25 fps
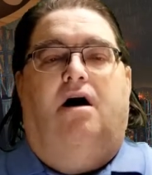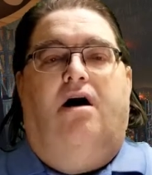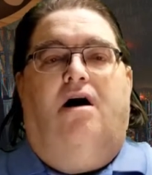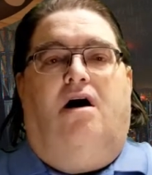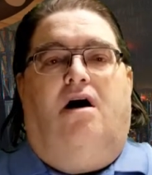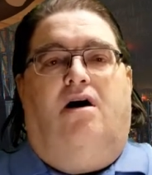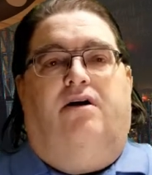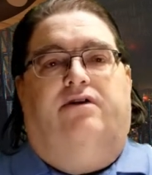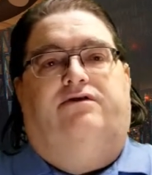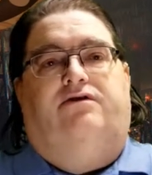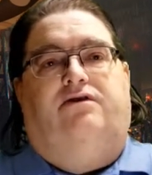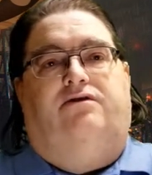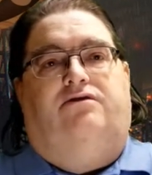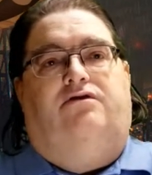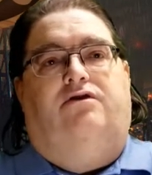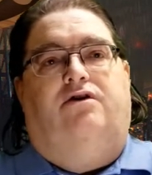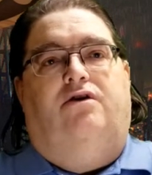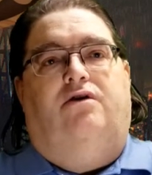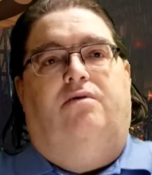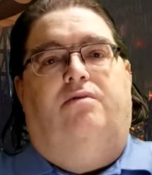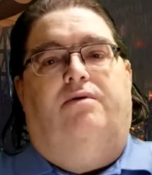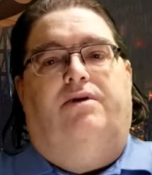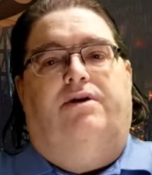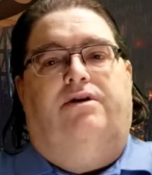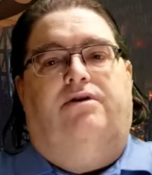Also
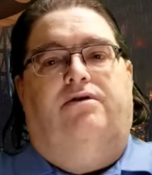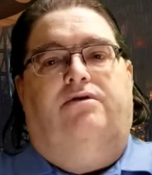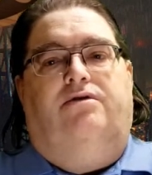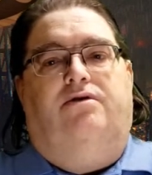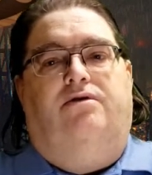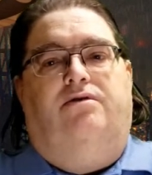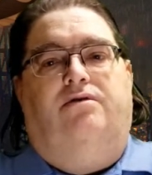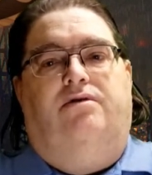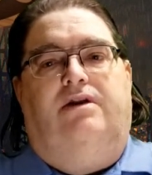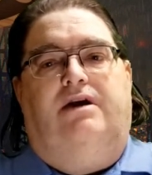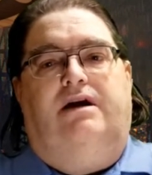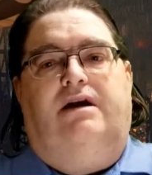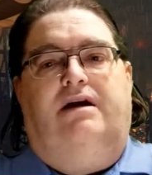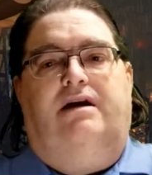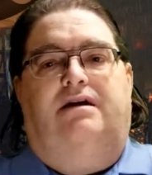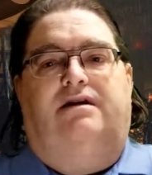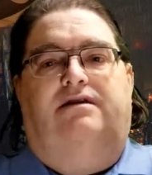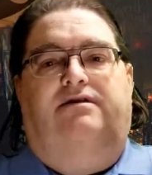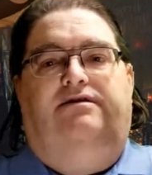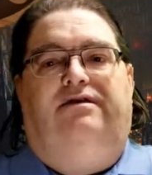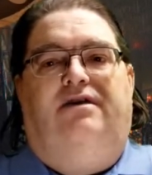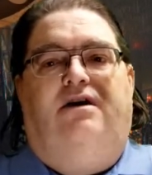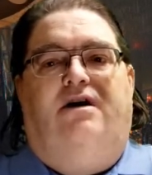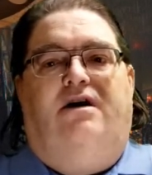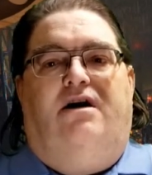too, when you do
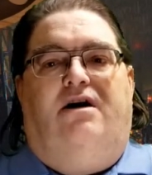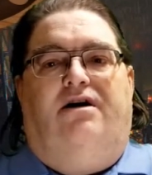these,